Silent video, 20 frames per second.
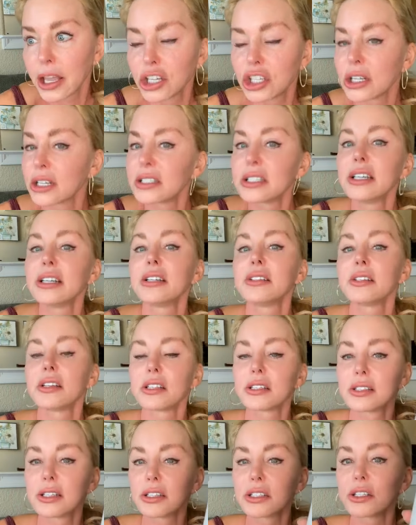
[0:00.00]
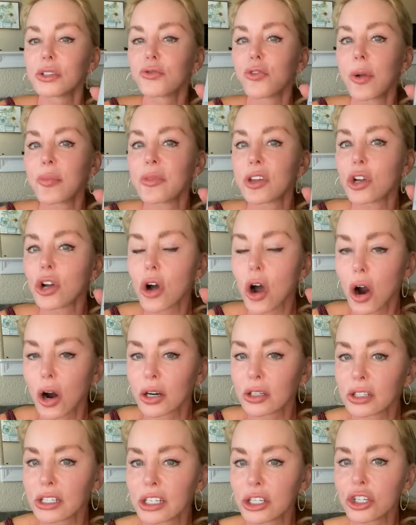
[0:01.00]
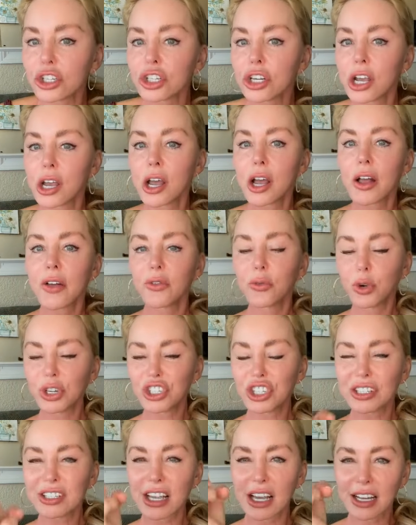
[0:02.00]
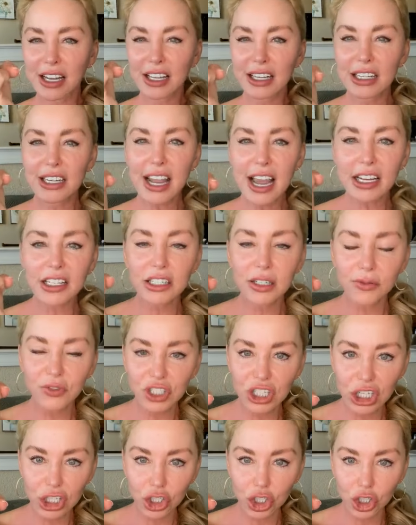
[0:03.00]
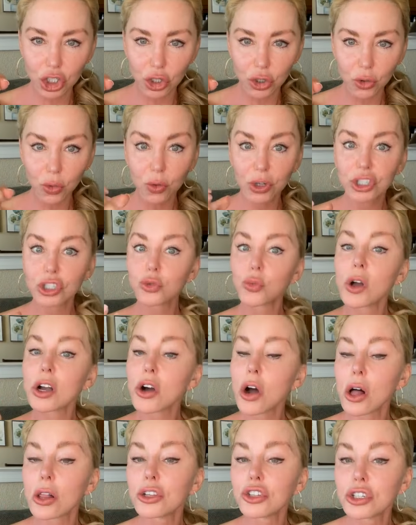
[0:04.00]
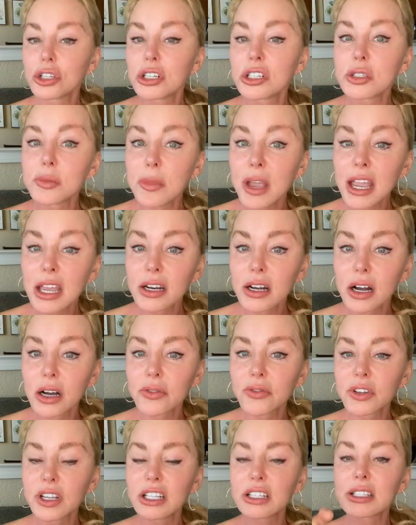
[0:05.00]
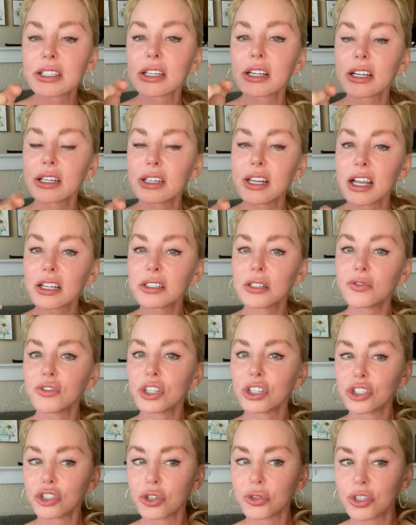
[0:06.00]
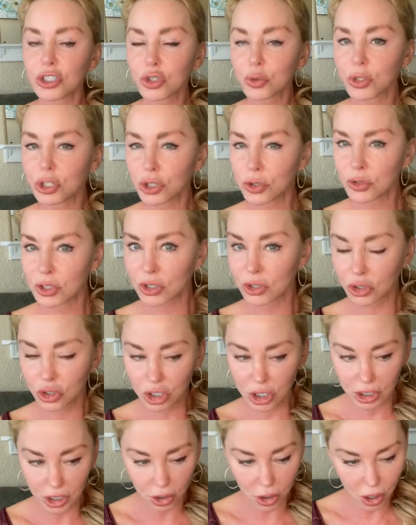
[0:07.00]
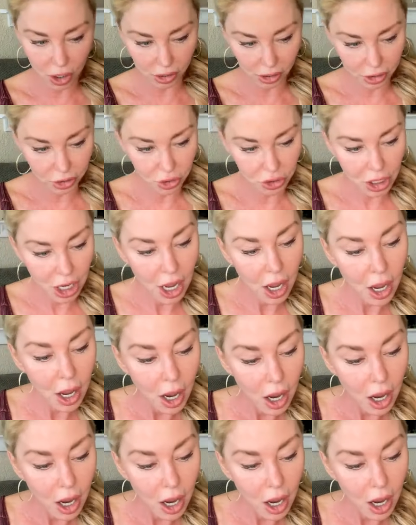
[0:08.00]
It doesn't exist. This is from the cartilage, which is that connective tissue, which is what collagen is made of. It's the connective tissue. This one uses chicken cartilage.